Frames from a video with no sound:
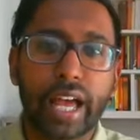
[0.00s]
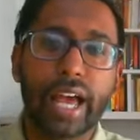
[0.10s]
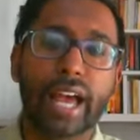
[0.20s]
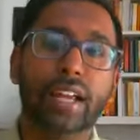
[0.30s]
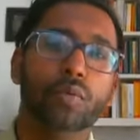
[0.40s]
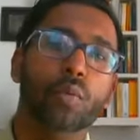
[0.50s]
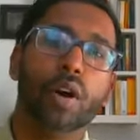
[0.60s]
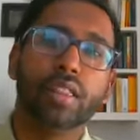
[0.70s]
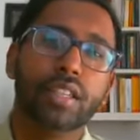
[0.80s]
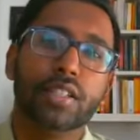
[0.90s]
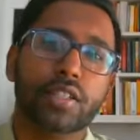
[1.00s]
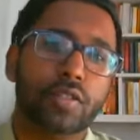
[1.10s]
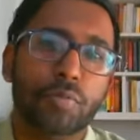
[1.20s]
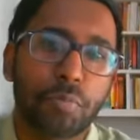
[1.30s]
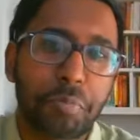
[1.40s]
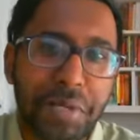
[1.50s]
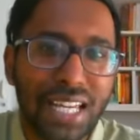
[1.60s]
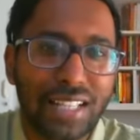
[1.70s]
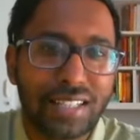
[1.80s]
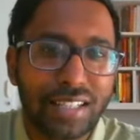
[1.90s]
And what this
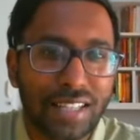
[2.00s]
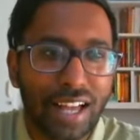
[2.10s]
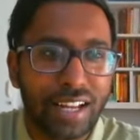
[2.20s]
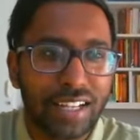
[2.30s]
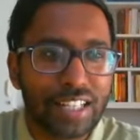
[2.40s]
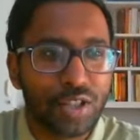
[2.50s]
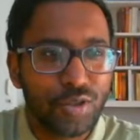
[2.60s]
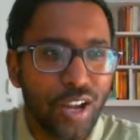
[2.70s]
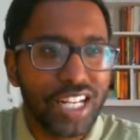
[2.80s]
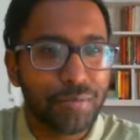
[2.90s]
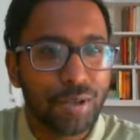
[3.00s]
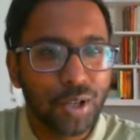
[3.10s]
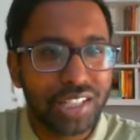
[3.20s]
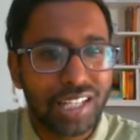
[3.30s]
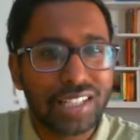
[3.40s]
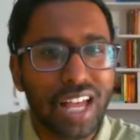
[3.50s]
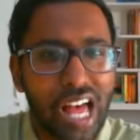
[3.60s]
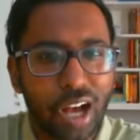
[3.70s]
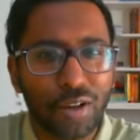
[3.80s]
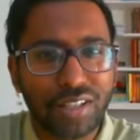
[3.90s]
means is that it's strange because these are
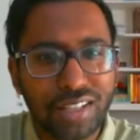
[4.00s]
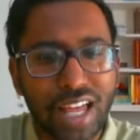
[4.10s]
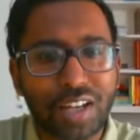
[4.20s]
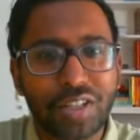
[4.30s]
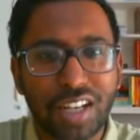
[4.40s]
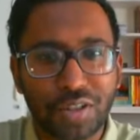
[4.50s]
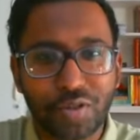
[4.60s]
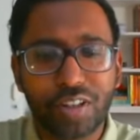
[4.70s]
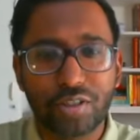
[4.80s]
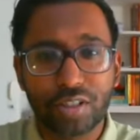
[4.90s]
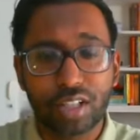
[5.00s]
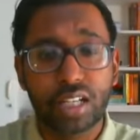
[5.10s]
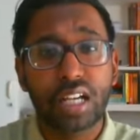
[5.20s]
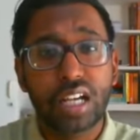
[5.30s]
houses actually in astrology